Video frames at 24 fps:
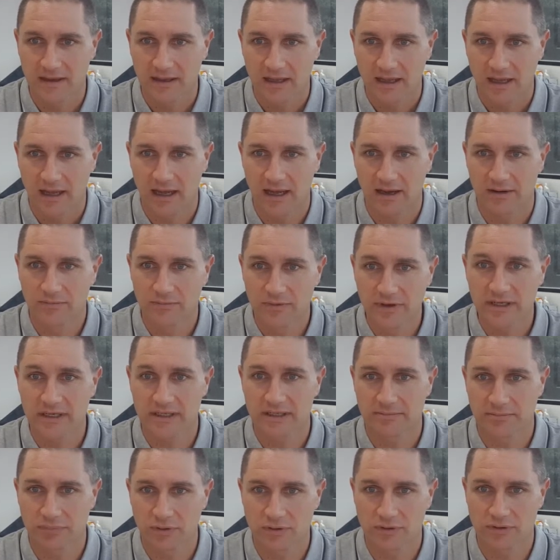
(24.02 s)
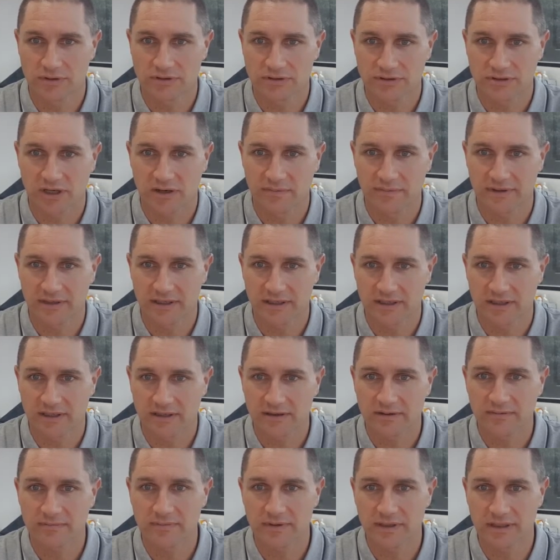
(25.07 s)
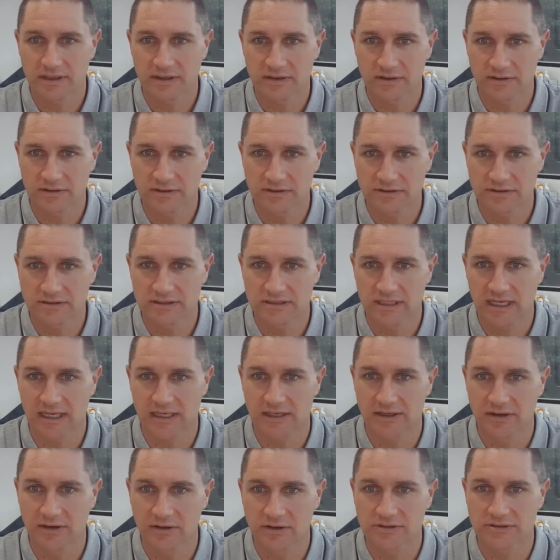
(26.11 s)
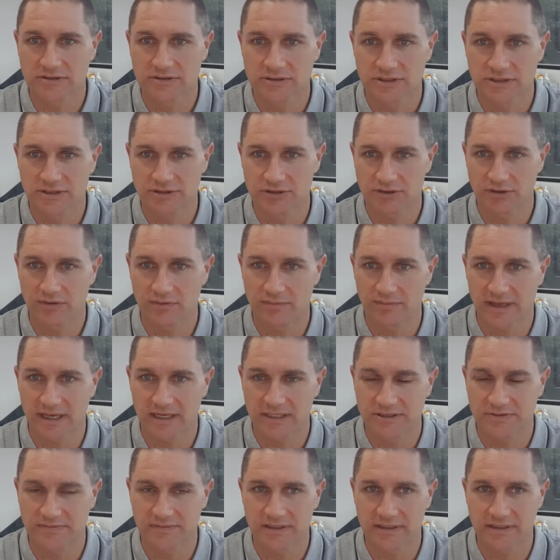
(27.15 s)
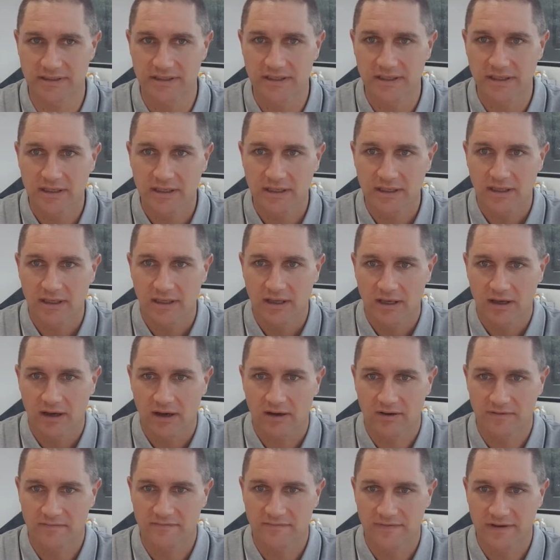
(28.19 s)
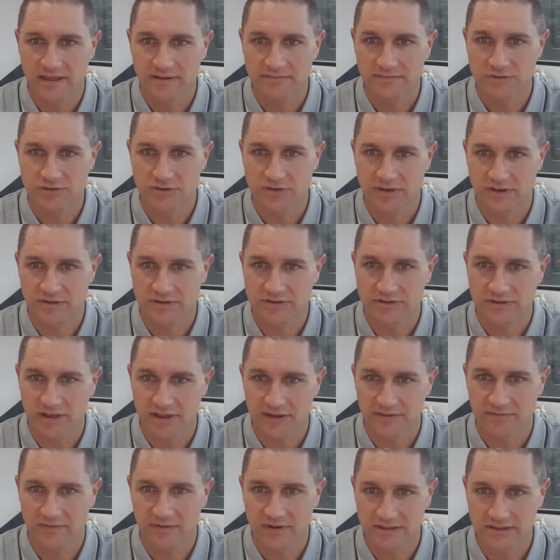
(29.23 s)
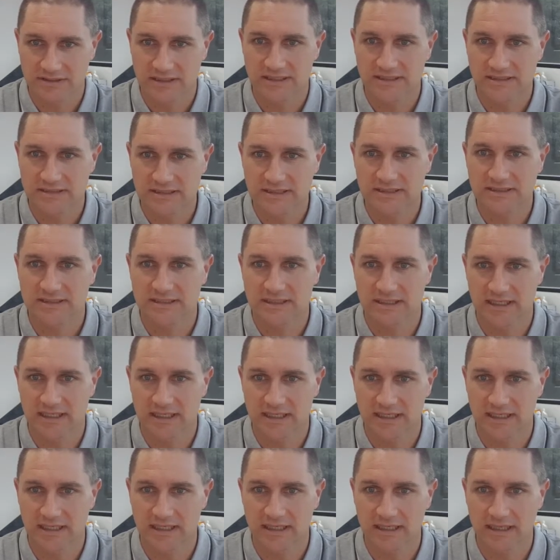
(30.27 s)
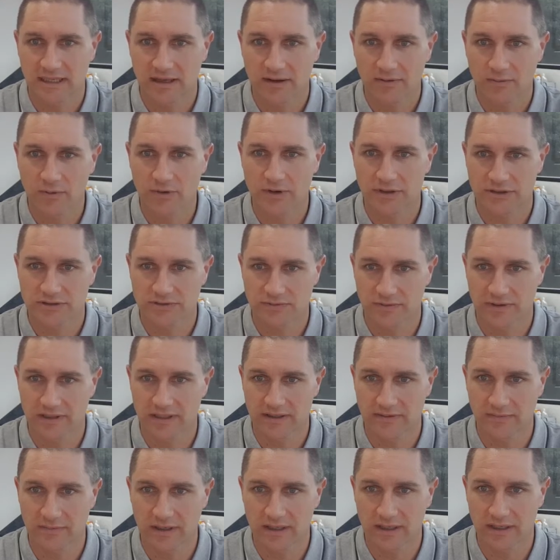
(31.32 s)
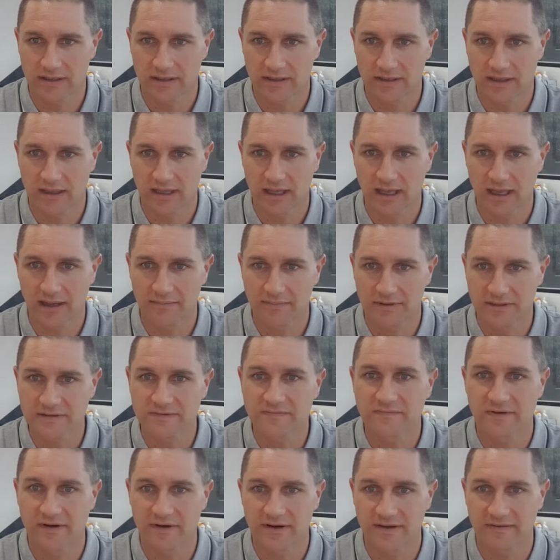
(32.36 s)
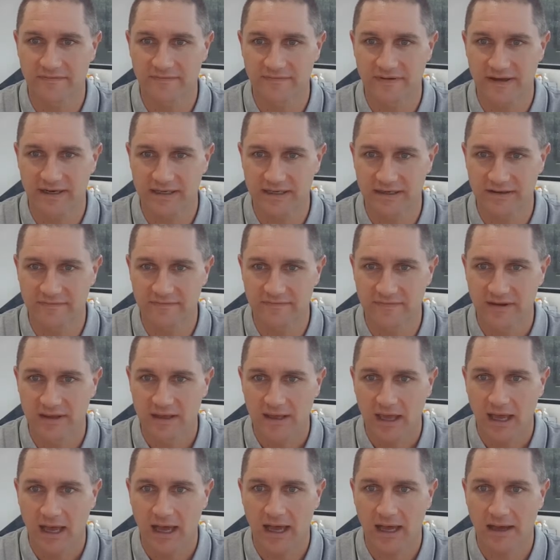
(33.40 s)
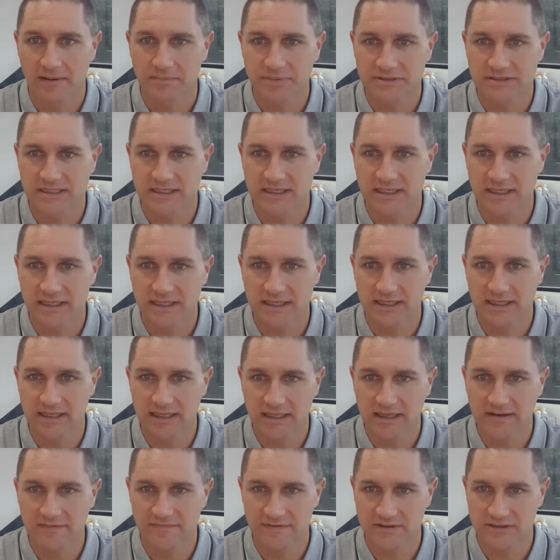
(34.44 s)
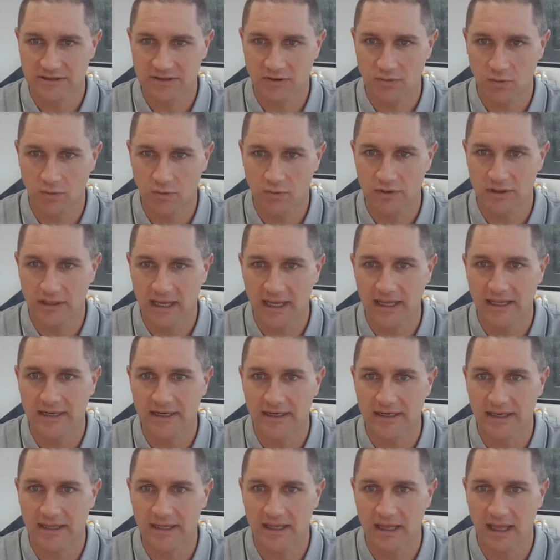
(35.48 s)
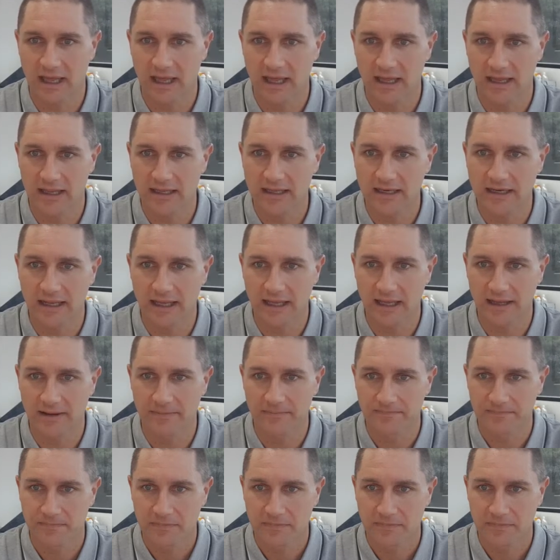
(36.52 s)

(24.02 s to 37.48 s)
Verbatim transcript: Uh, really important topic because uh, non-surgical management of hip joint osteoarthritis consistently works really well. Um, it's very effective, uh, particularly if it's coordinated uh, in a